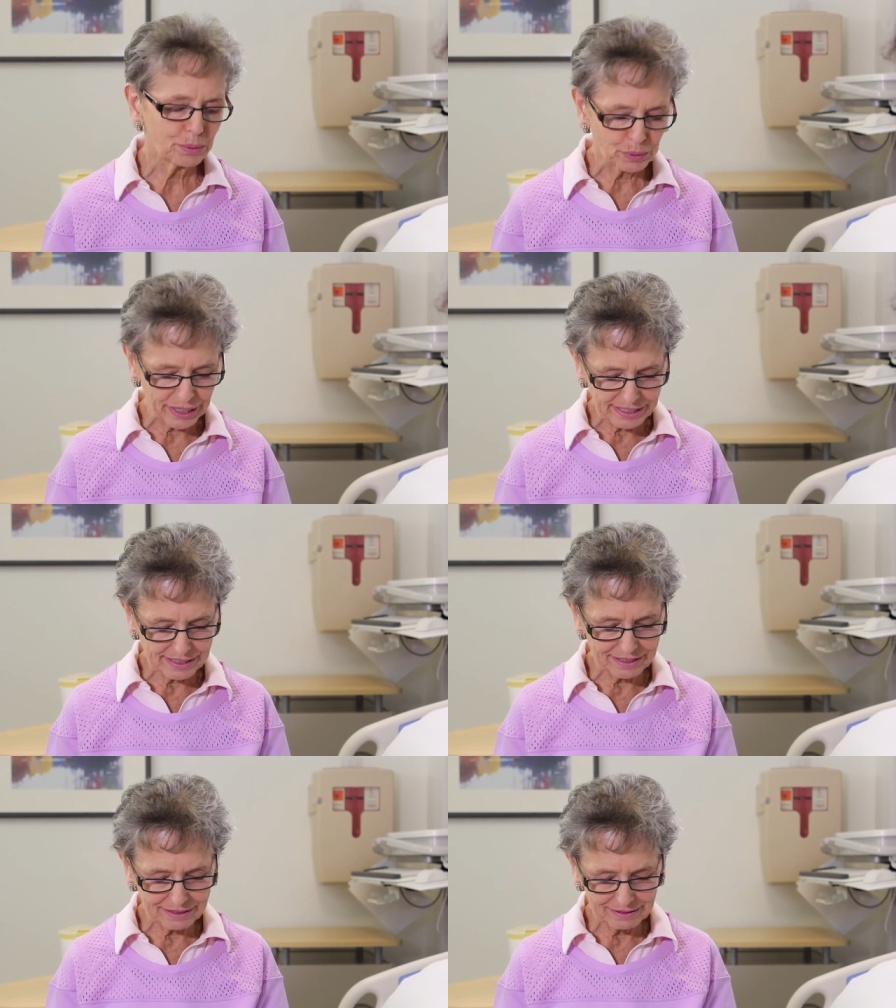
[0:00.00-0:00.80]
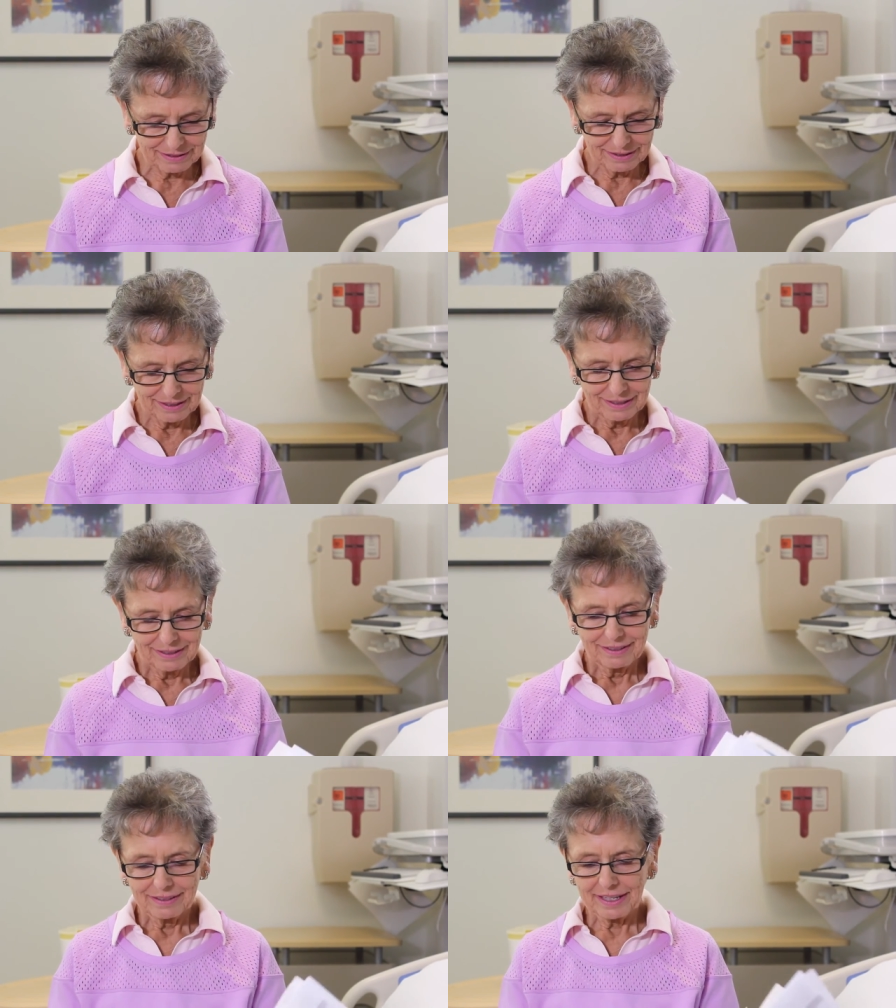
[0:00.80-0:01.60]
great.
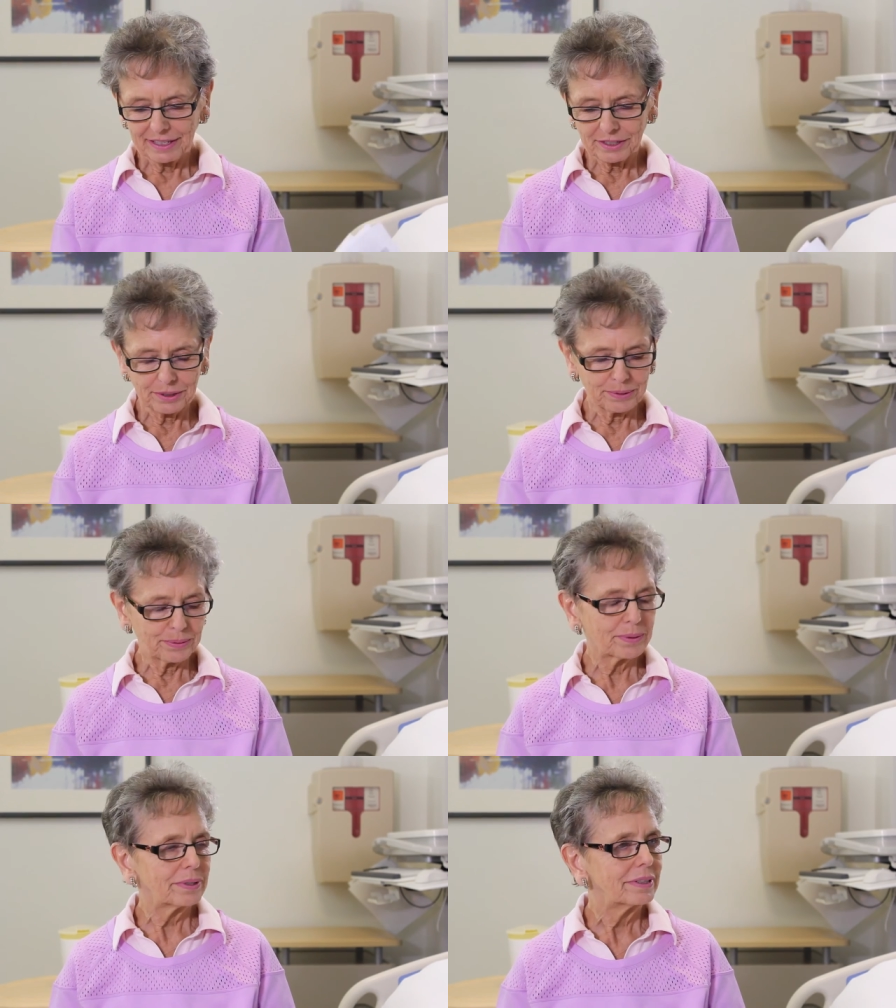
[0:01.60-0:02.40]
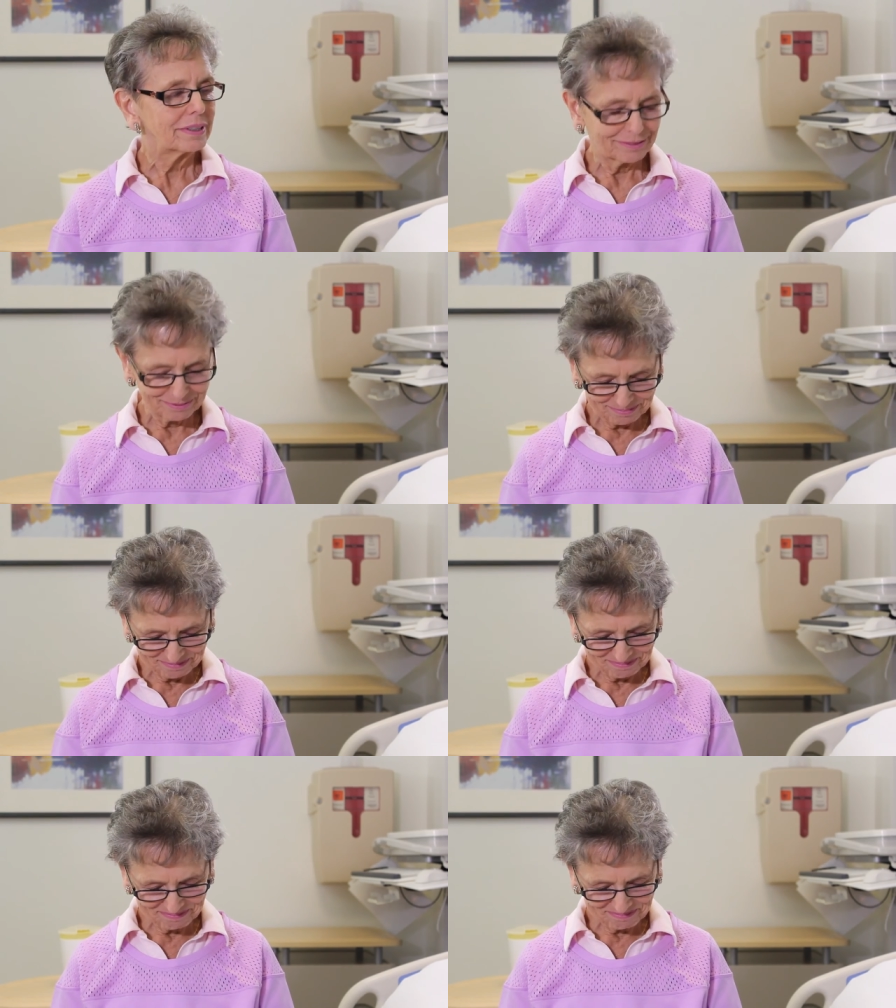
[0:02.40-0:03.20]
Thank you. You're welcome.